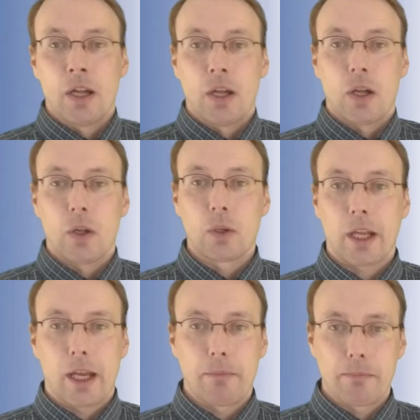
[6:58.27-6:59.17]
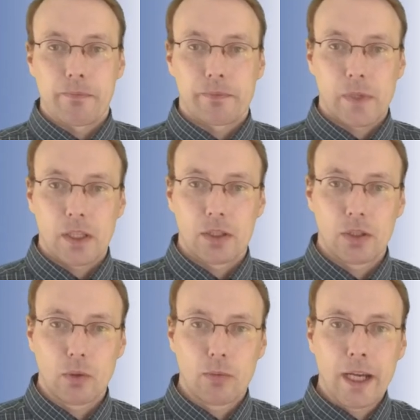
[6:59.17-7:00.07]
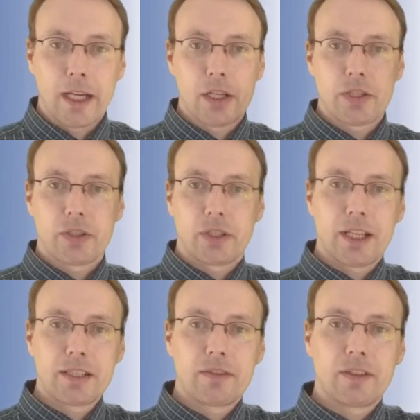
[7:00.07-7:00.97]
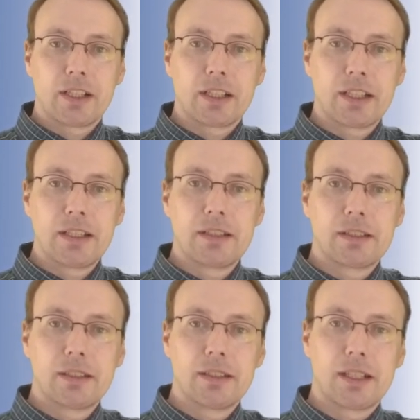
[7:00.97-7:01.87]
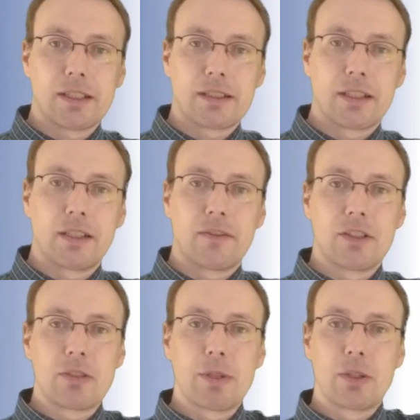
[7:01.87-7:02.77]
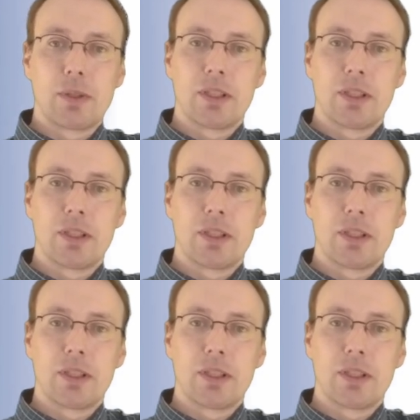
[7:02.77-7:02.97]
Okay, the range, so that's fairly easy. It's the difference between the